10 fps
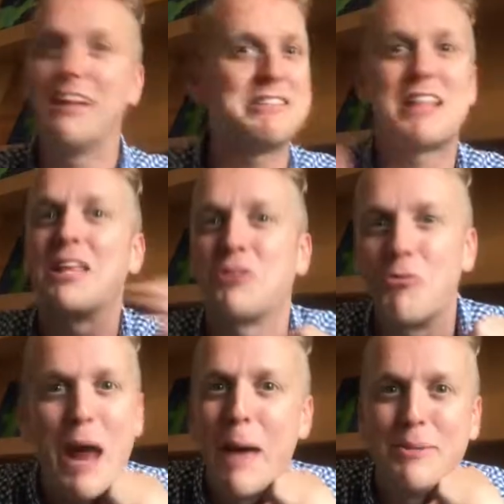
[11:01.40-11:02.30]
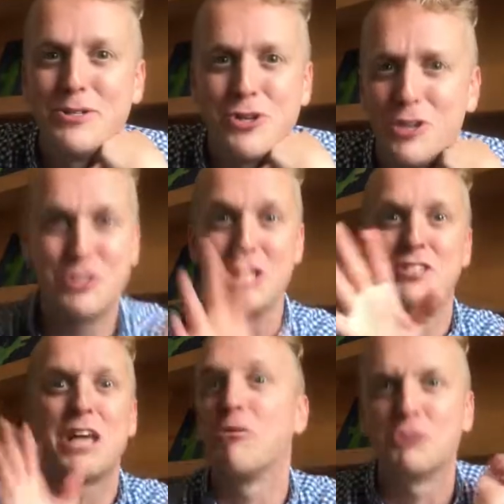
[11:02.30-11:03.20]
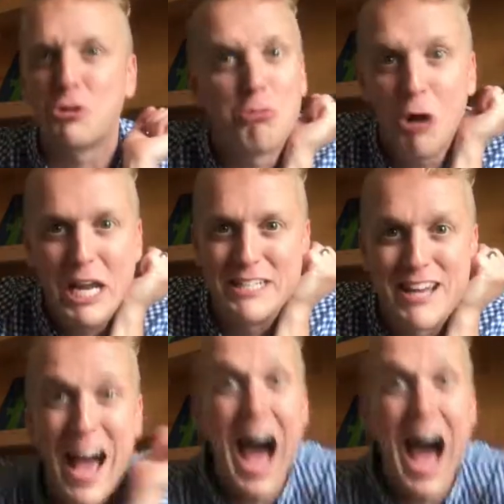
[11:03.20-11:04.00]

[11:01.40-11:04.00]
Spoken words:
let's let the rabbit judge. This sounds great.